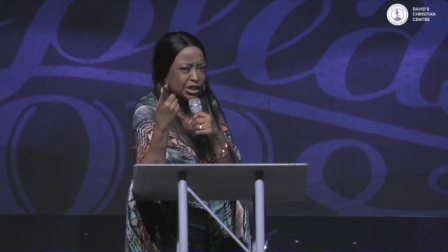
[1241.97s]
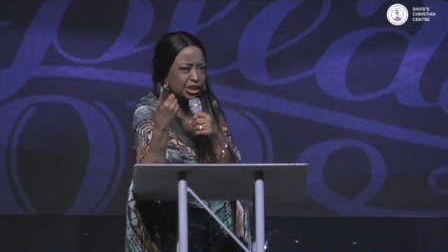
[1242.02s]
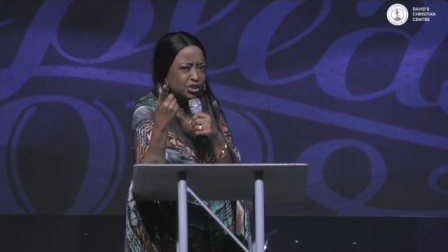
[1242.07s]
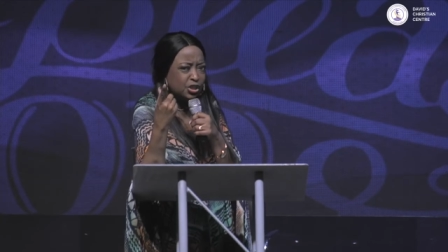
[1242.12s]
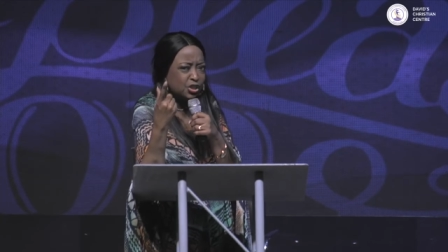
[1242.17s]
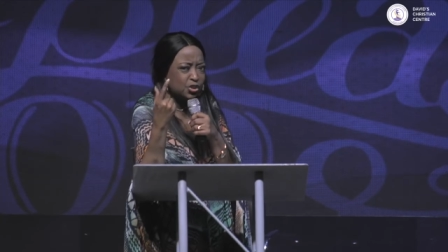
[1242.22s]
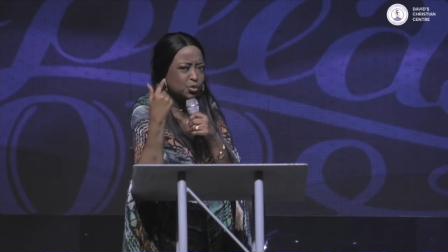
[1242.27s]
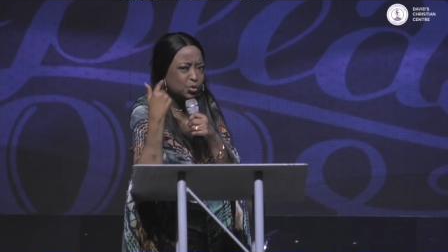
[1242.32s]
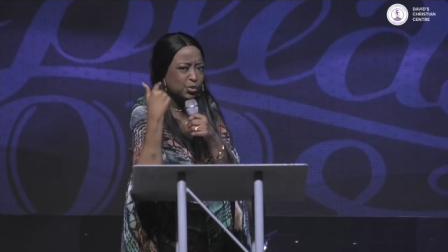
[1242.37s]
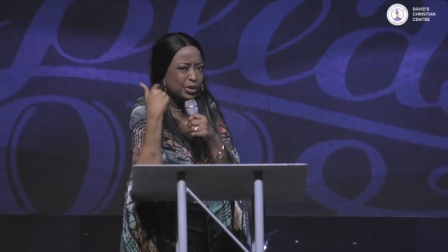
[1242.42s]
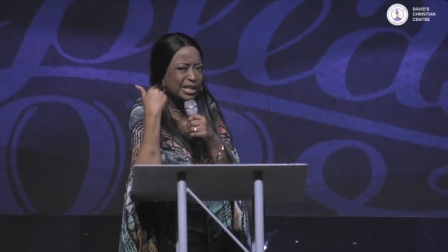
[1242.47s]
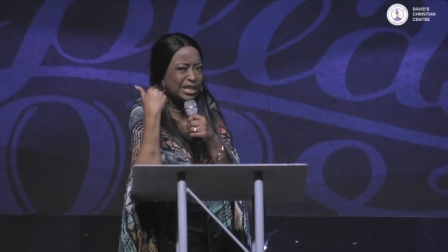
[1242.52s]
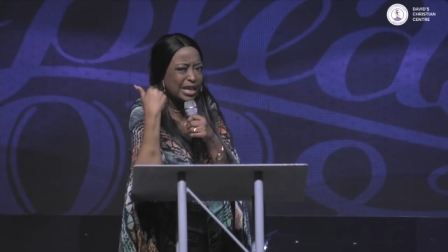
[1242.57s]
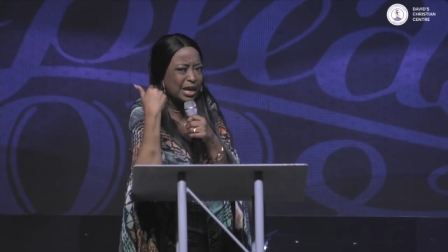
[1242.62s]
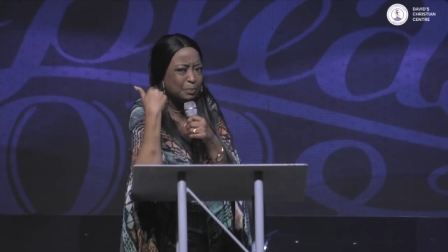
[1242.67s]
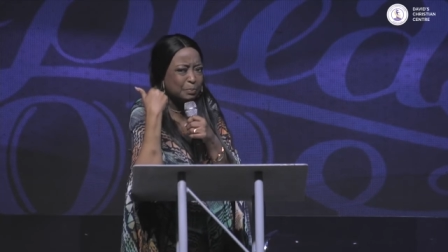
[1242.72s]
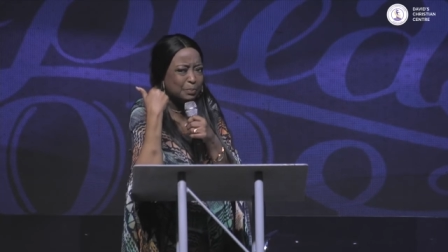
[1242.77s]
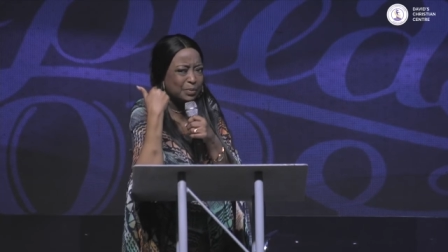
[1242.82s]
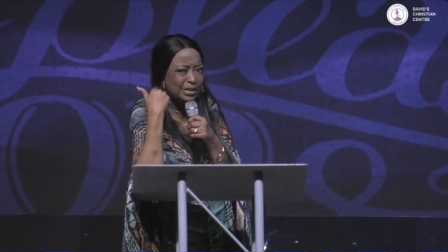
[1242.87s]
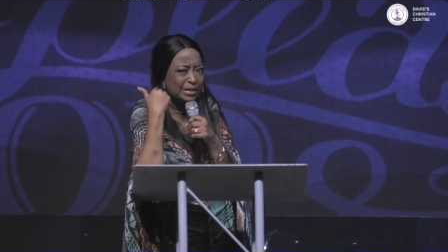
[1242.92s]
Jesus could
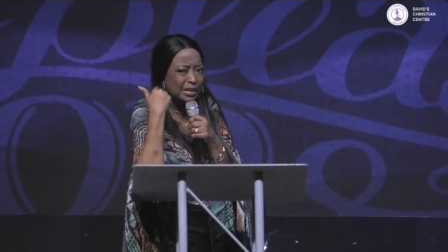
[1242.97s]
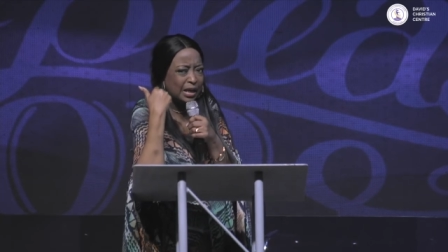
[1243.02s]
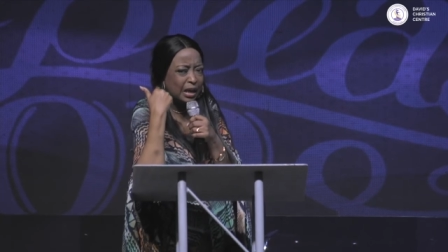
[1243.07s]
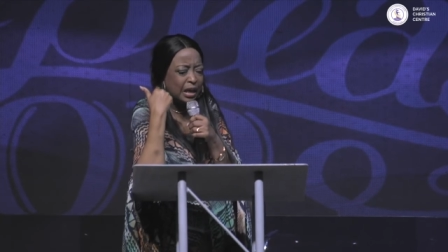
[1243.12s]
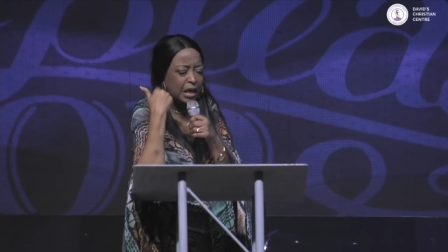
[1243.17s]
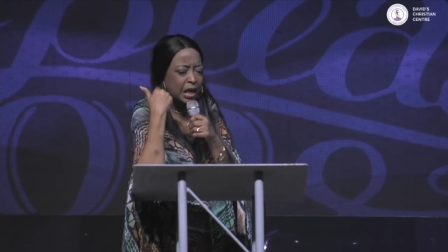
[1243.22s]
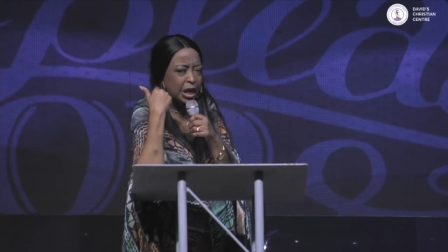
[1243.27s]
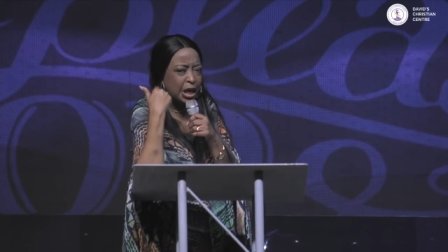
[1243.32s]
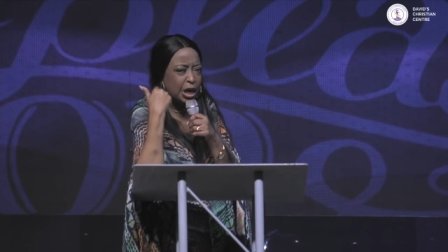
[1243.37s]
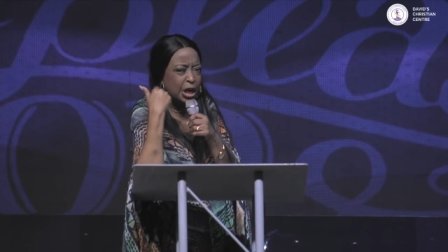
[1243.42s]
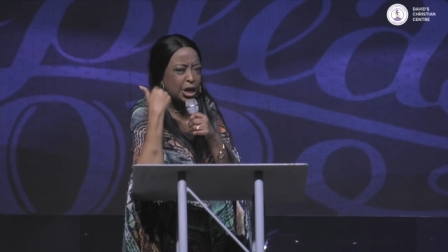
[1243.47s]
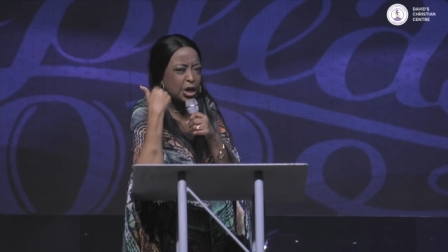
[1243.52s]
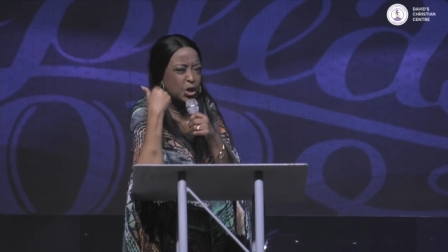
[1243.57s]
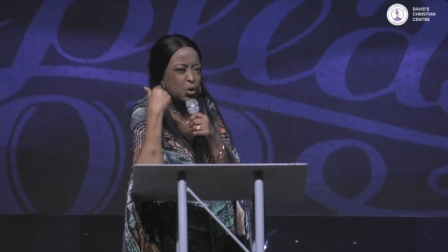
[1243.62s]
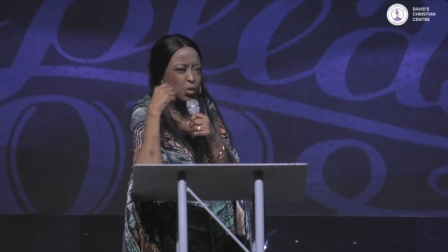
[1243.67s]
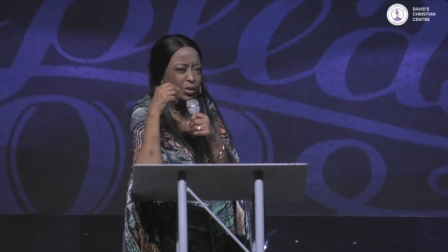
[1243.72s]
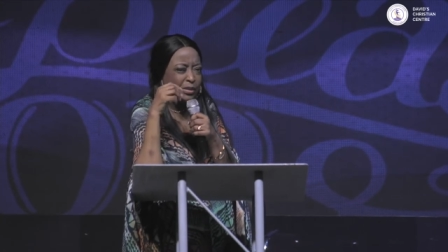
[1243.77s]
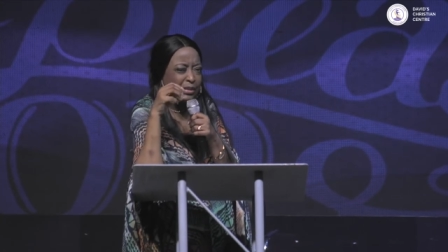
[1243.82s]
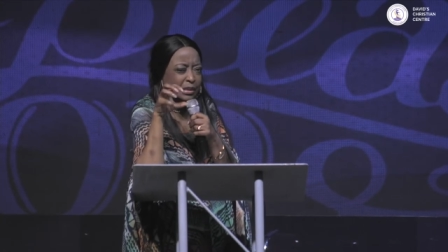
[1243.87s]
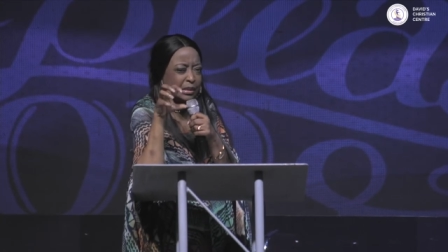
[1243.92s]
hear Peter.
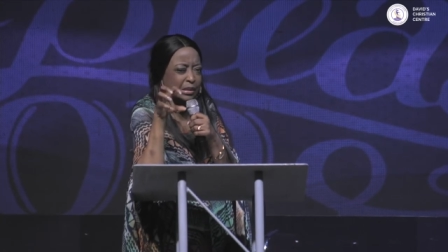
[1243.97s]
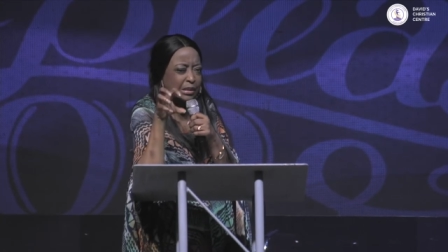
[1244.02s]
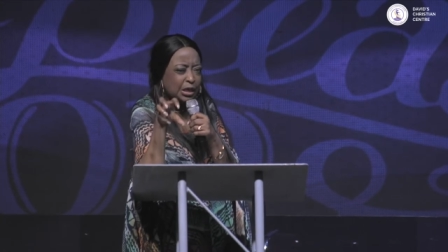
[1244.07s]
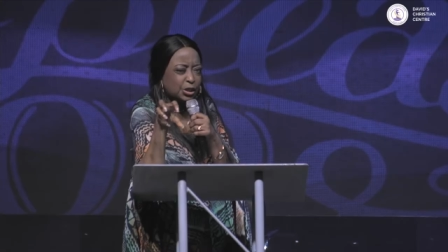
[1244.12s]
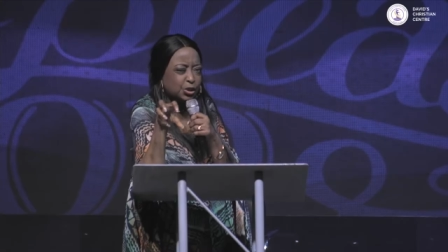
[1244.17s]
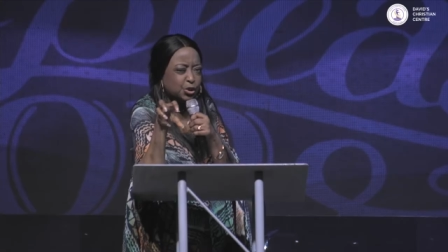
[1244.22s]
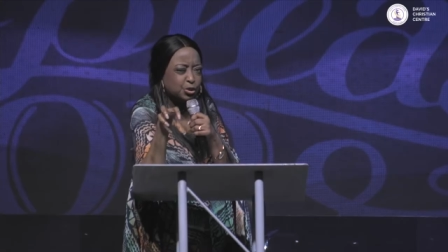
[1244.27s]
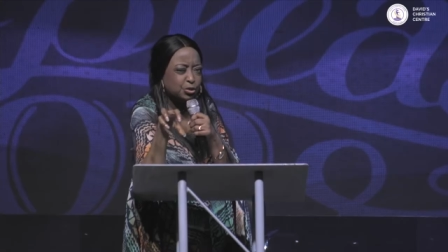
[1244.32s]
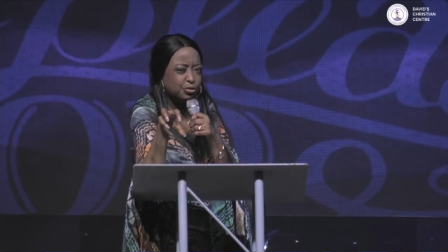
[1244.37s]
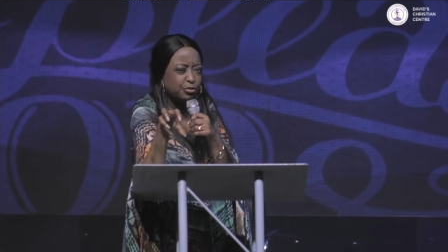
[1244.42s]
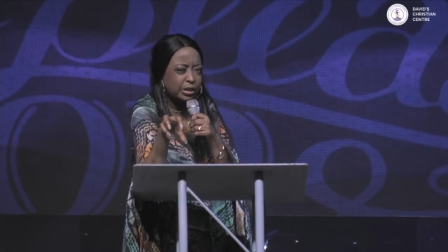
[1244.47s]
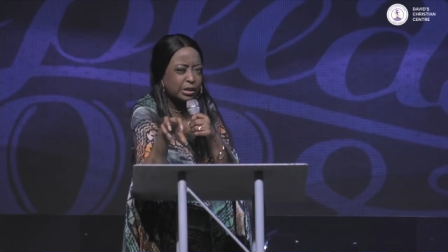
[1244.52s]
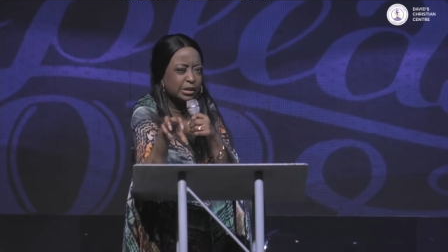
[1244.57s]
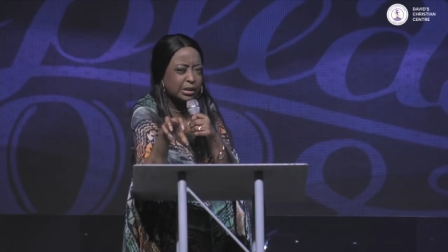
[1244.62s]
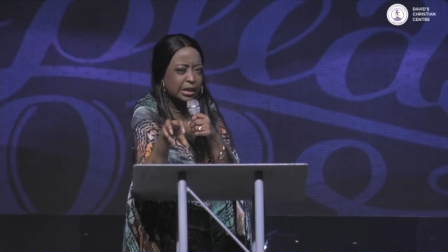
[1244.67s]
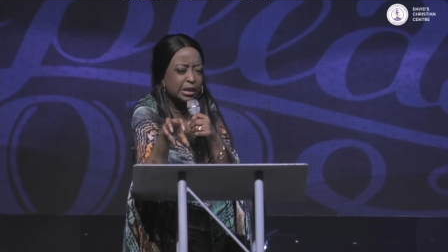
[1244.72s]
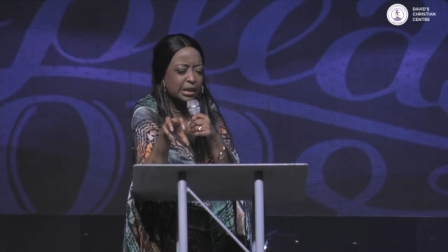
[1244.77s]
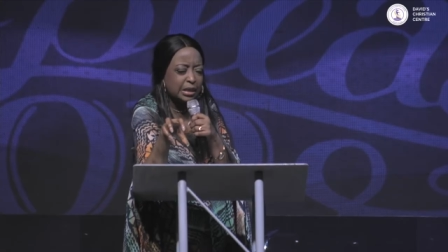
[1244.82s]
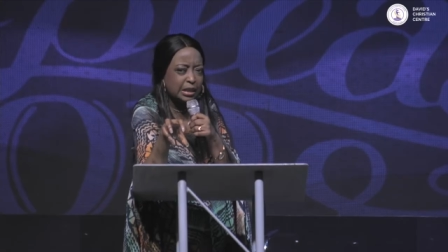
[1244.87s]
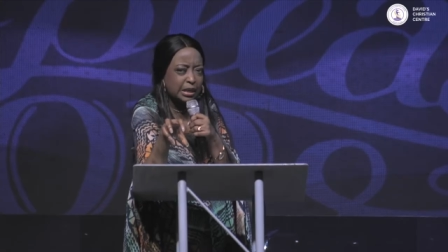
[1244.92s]
He was
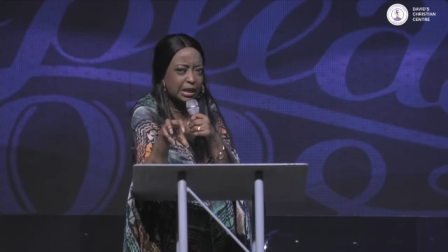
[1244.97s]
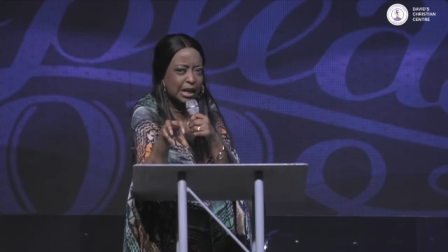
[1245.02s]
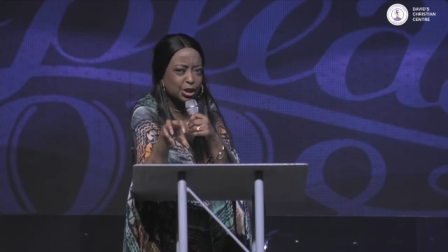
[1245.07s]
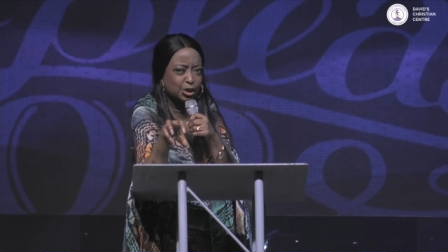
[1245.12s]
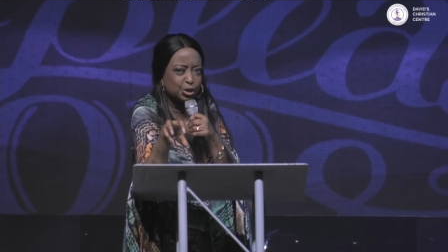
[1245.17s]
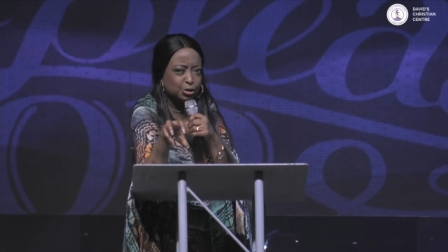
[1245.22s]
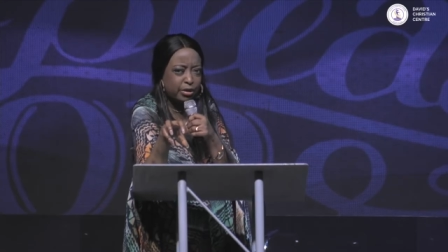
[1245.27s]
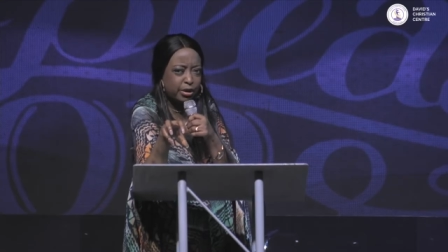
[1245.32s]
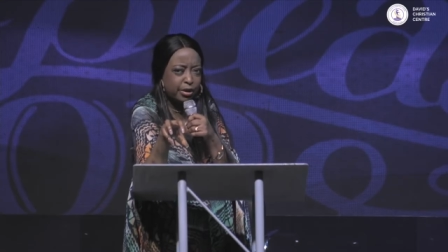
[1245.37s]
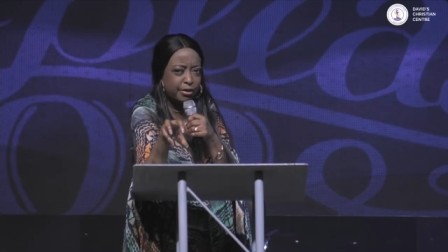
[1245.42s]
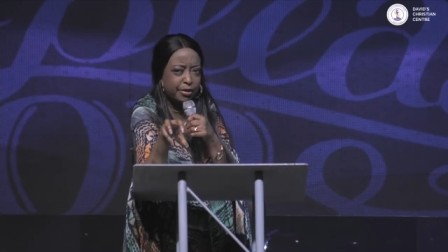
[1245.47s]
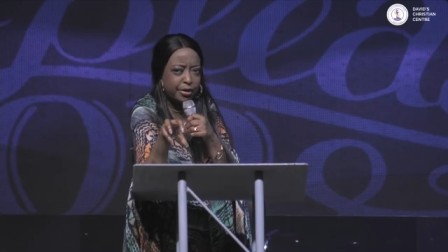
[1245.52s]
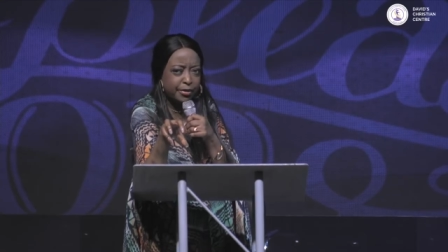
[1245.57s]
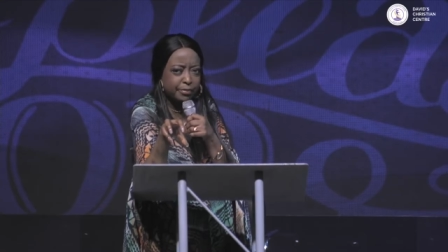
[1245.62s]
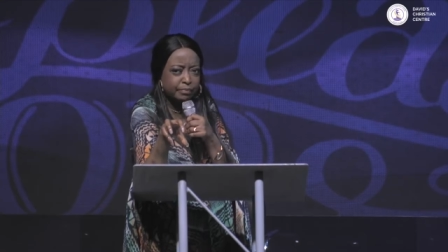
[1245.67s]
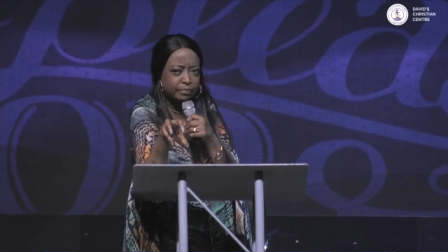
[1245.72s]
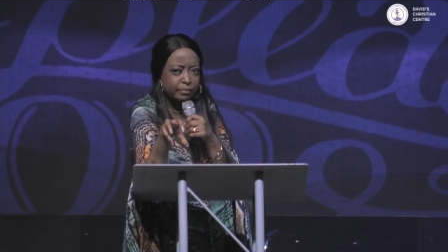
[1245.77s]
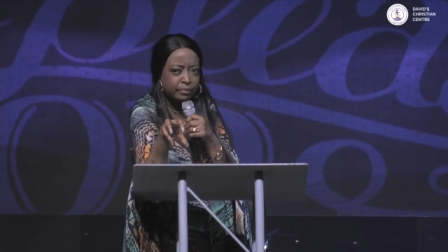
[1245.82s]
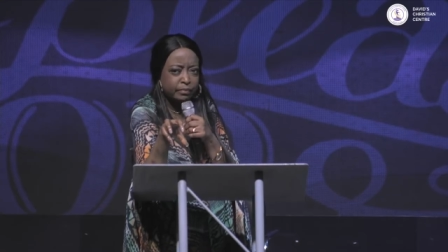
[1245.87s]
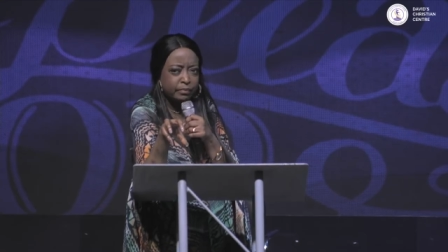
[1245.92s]
saturated in the natural
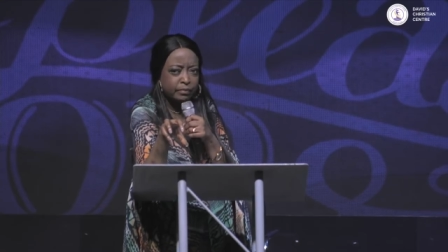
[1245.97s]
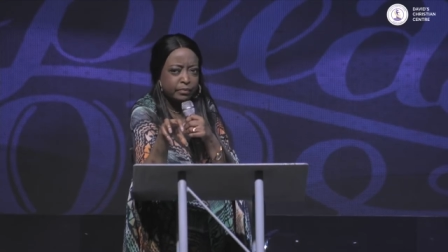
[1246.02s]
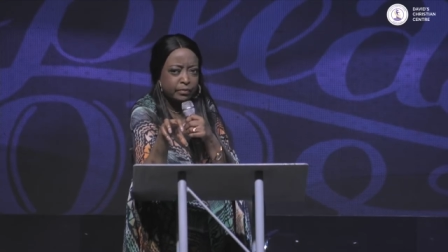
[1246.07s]
realm.